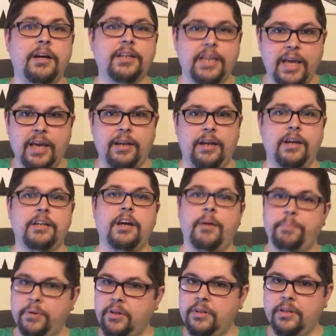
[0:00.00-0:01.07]
again, a
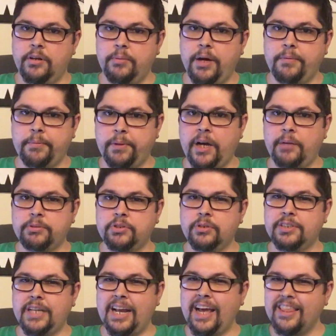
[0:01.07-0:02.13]
couple little mom and pop
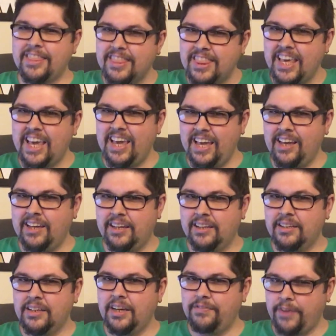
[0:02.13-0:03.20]
stores, and I think,
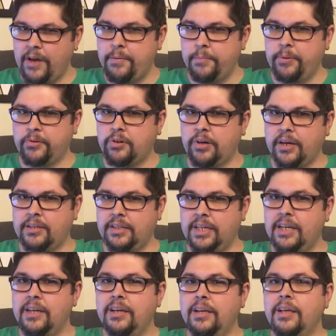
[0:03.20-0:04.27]
if I remember
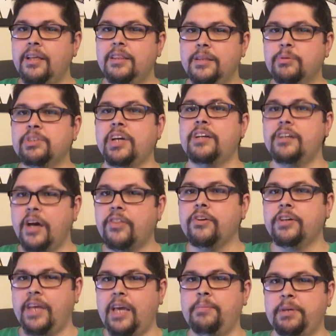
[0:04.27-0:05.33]
correctly, there was another
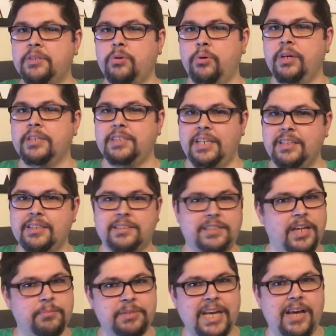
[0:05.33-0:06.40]
KB Toys in the
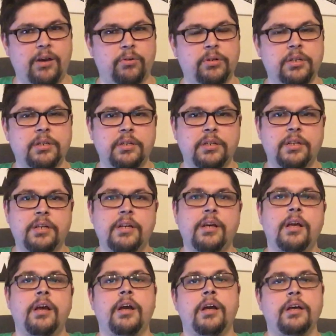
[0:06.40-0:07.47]
same town.
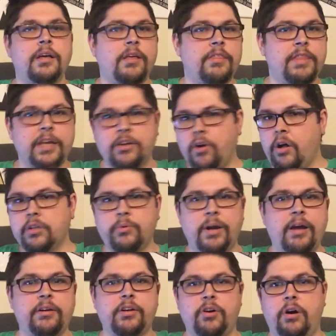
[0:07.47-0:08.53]
They called
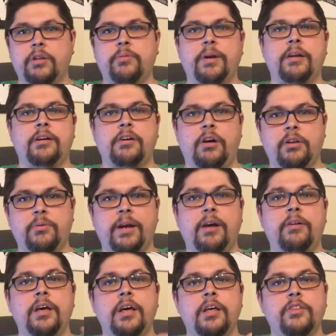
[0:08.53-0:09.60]
around and called around and called
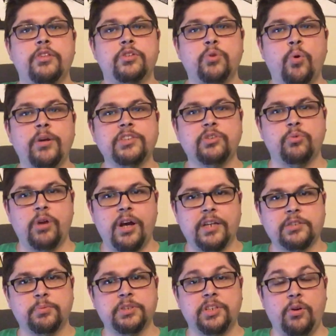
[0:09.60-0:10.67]
around. The Toys R
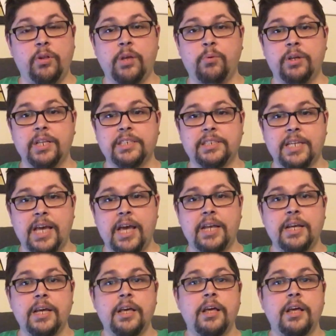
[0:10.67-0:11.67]
Us was the only one that said,